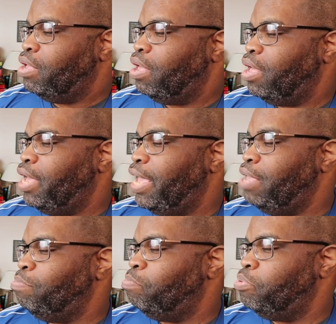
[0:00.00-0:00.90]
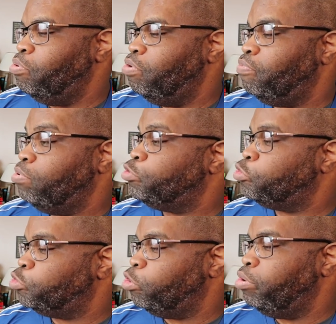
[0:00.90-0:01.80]
Uh, a beautiful,
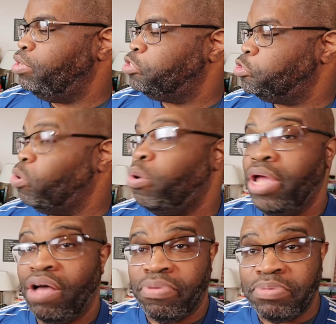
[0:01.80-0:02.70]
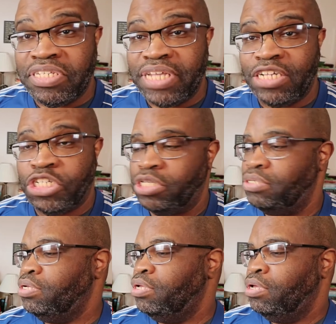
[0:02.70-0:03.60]
stirring story of obsession.
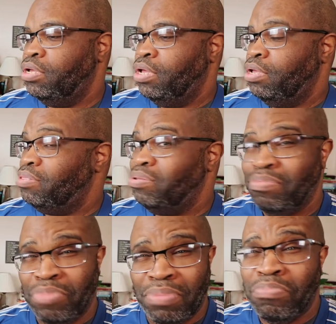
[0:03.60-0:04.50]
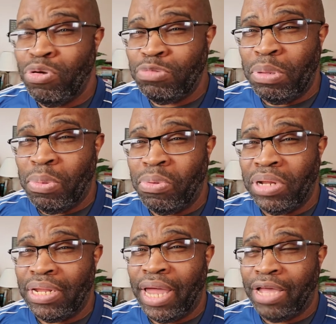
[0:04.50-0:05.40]
I mean, most people
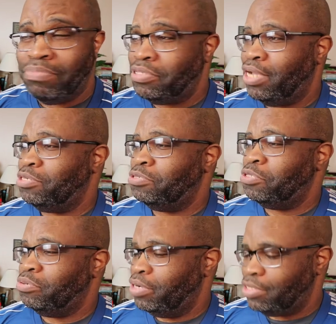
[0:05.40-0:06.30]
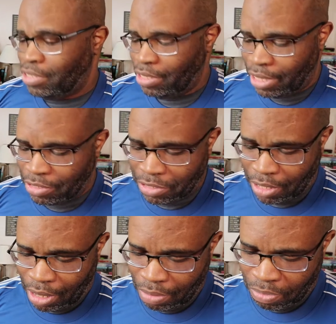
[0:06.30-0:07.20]
really like obsession stories. I think that's uh,
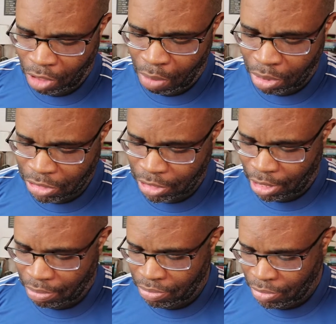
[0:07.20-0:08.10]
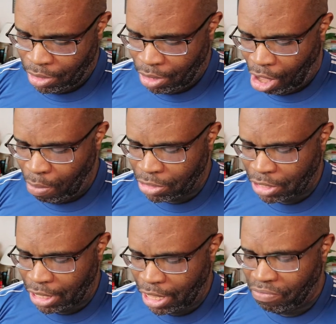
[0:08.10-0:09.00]
almost a, almost a
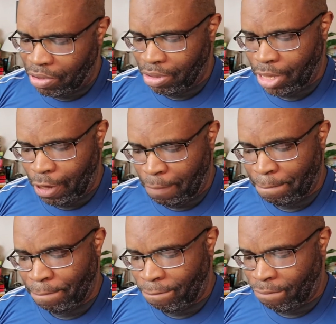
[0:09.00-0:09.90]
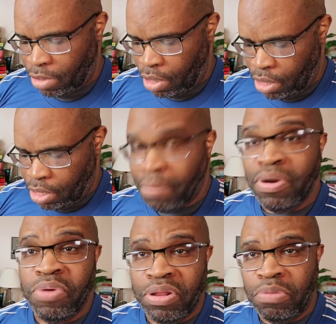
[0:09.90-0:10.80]
given here. I'm going
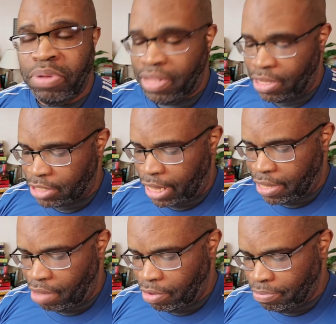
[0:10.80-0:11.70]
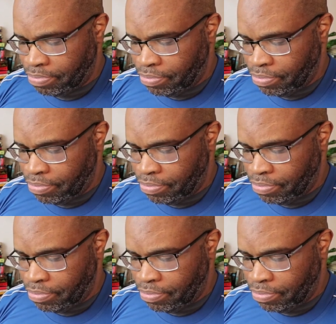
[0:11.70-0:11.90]
to read a little bit of the inside cover.